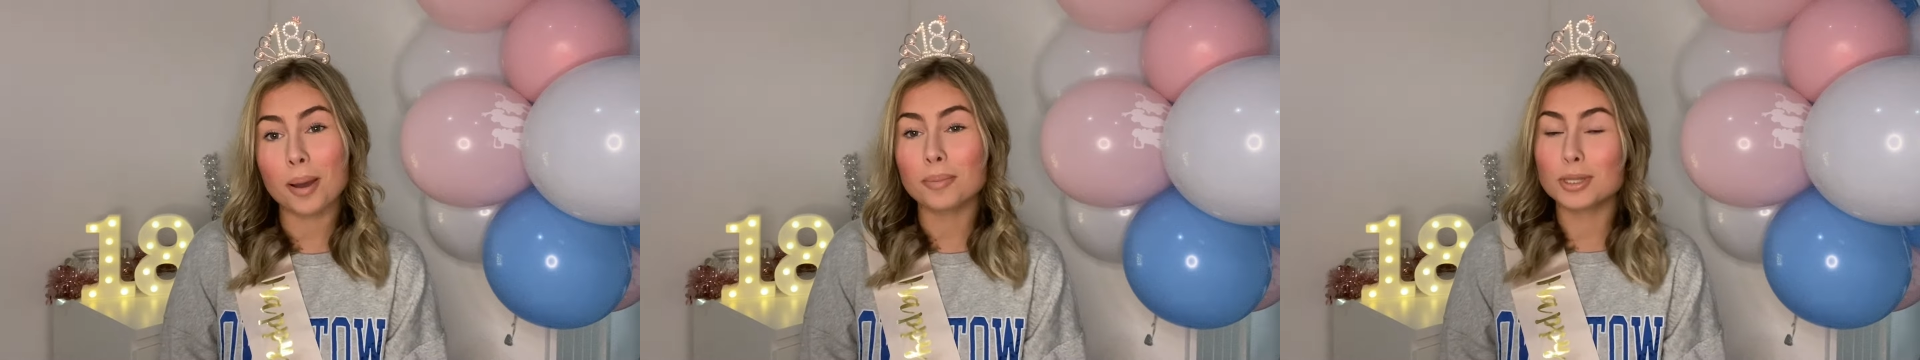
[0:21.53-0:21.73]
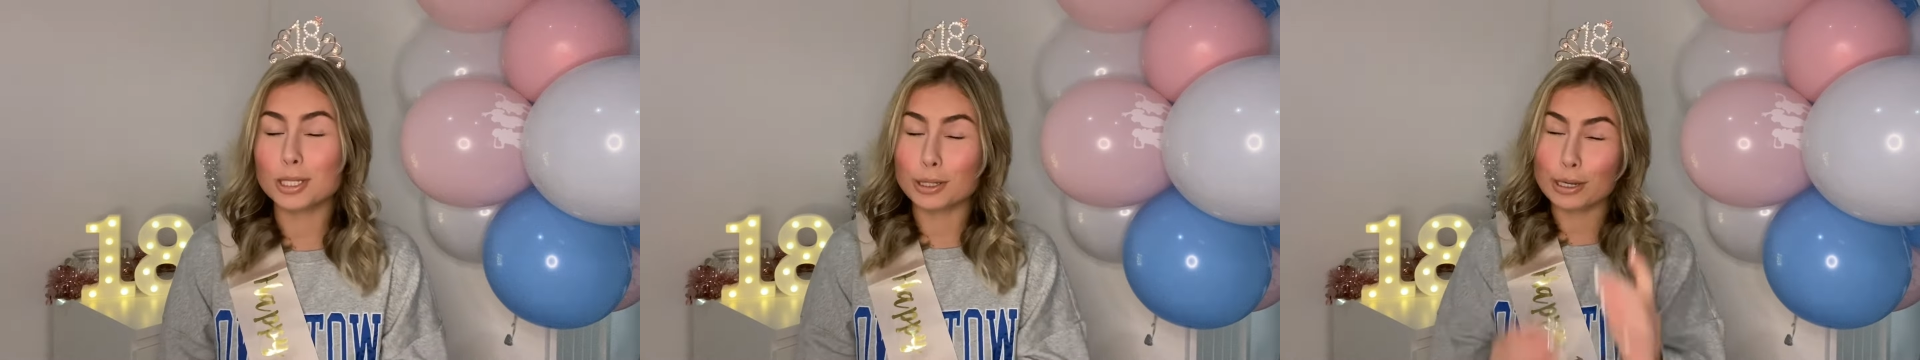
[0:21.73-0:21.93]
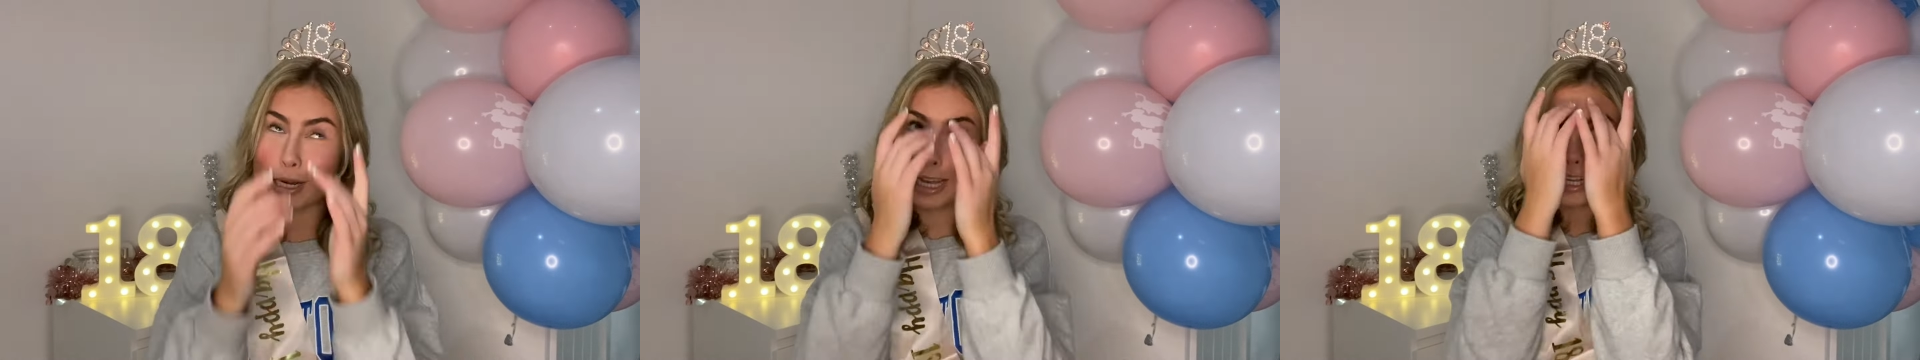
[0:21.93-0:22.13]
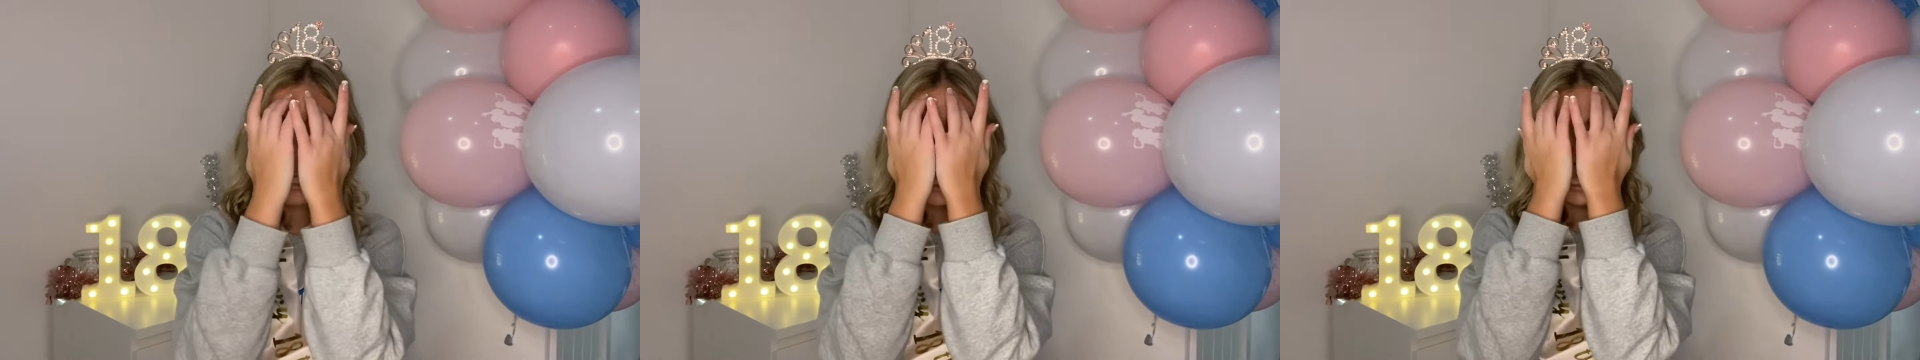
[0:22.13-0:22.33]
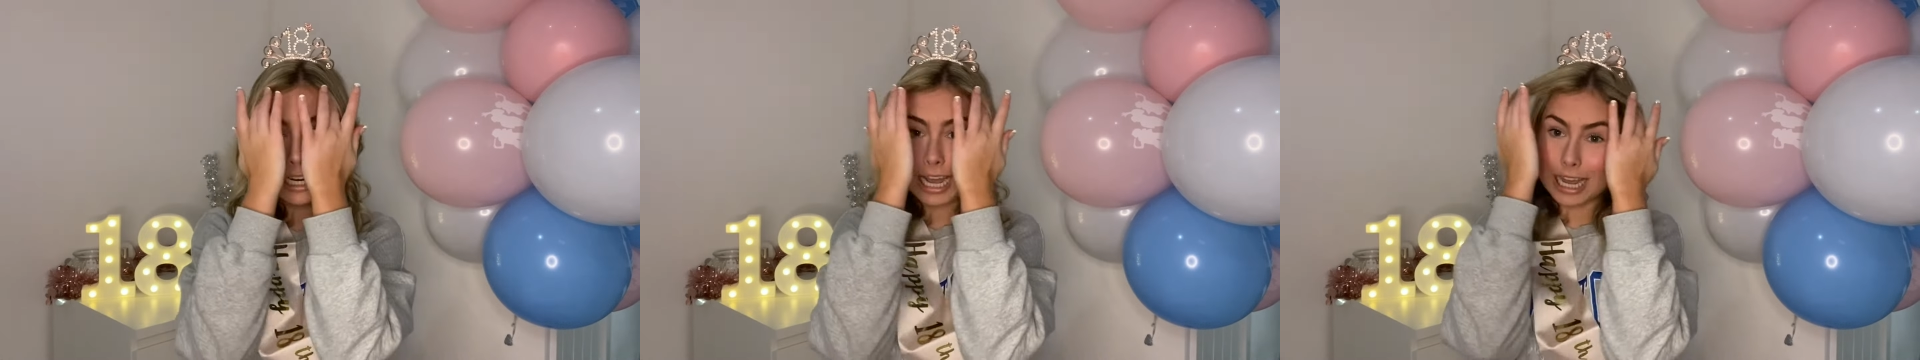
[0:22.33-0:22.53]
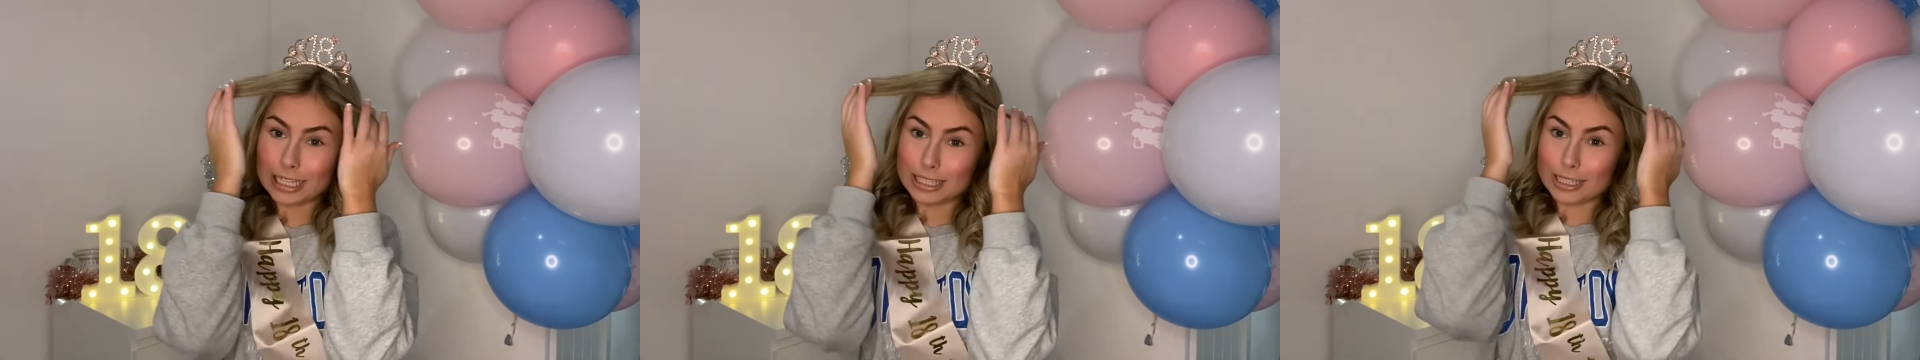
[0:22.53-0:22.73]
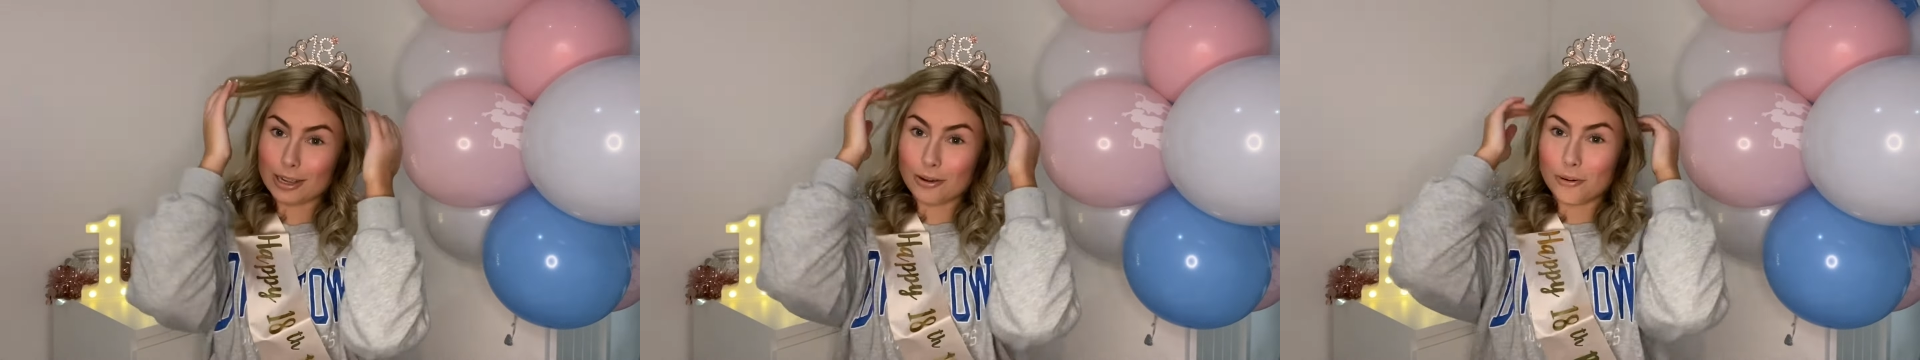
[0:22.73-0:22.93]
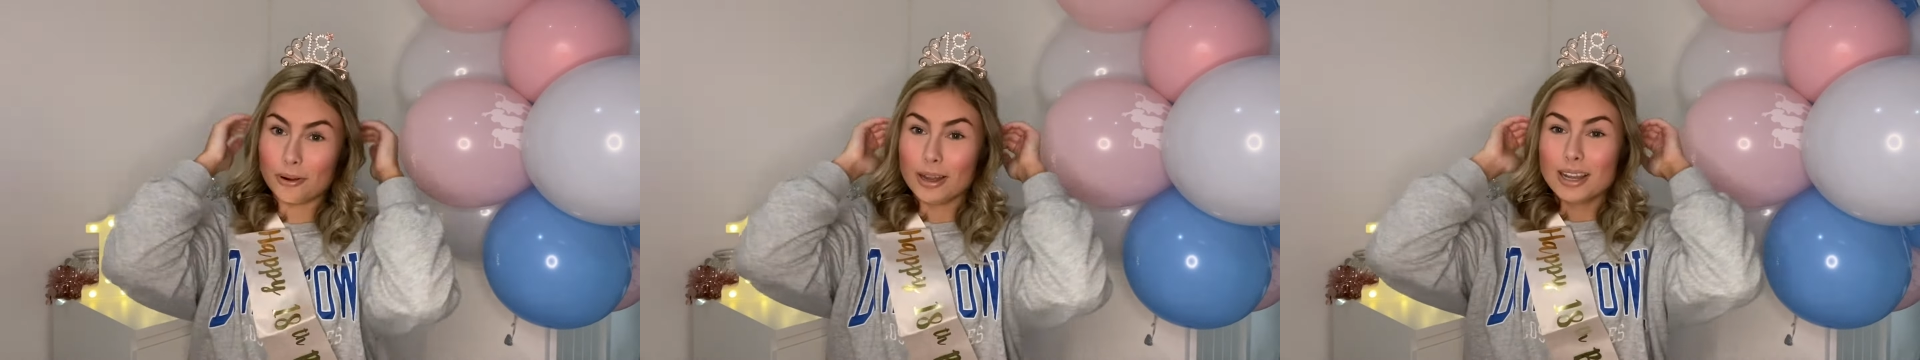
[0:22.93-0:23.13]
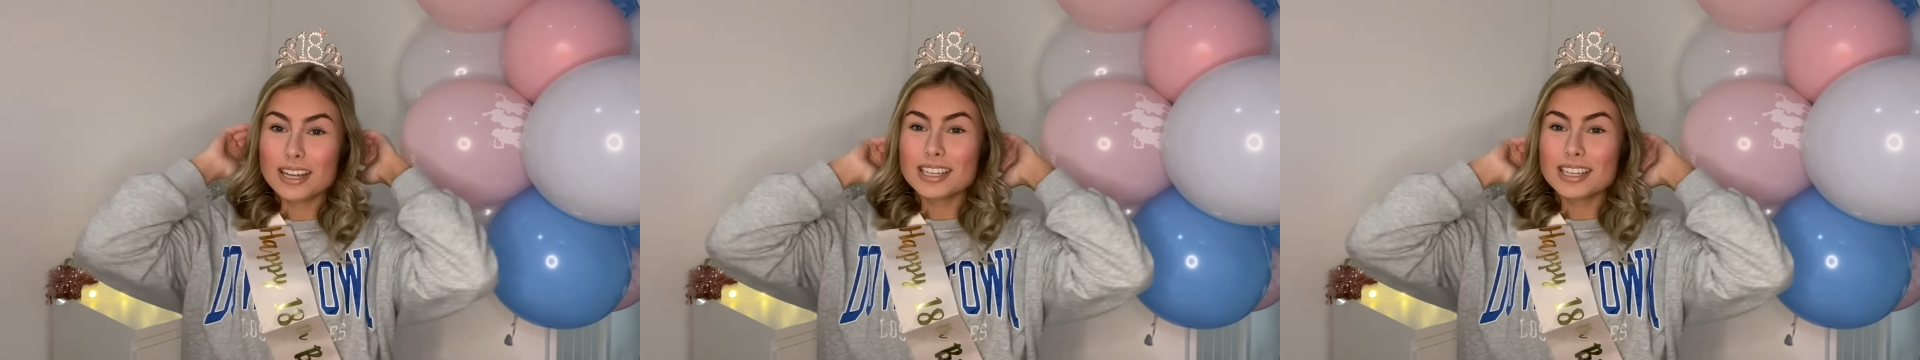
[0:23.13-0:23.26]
I'm doing it as an adult.